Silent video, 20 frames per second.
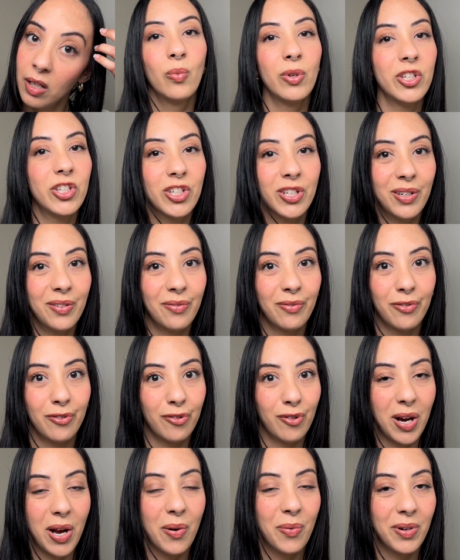We shouldn't
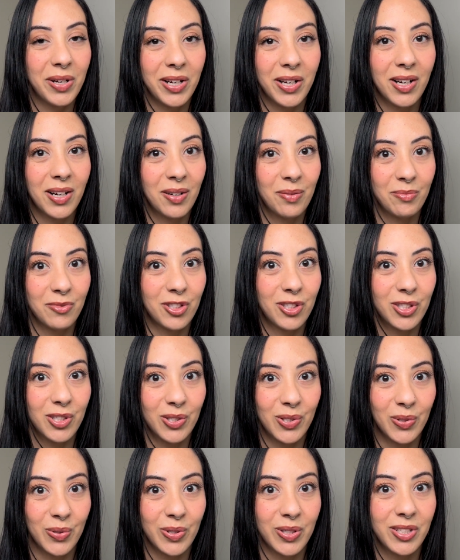fret when it comes to
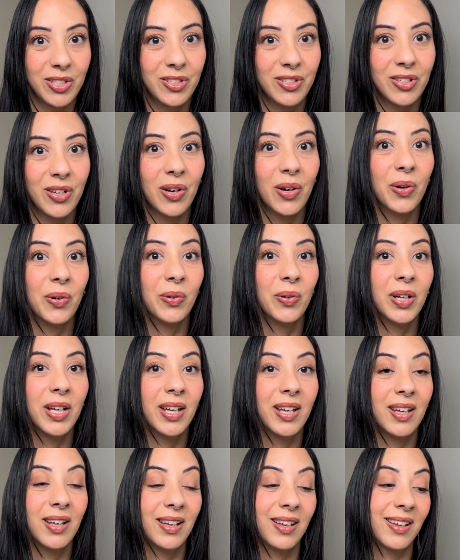doing so.
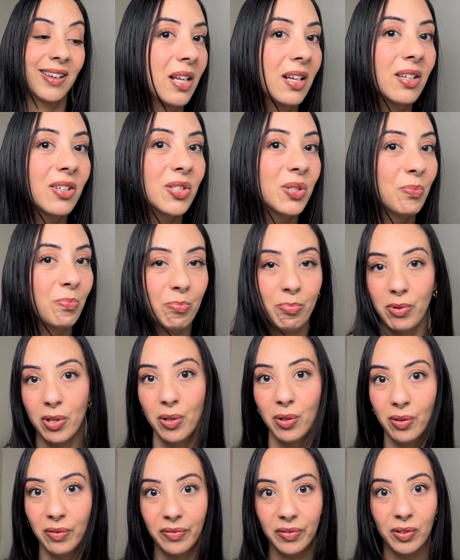It looks
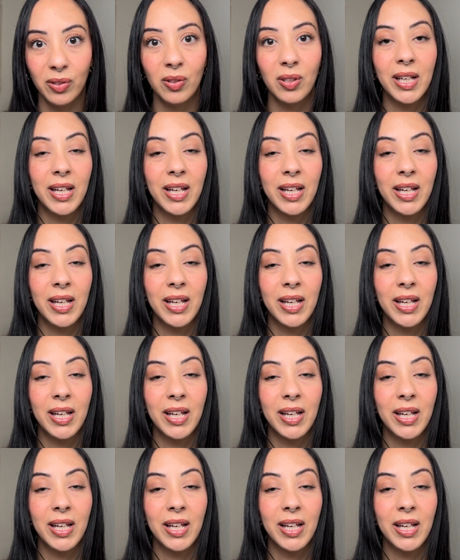beautiful.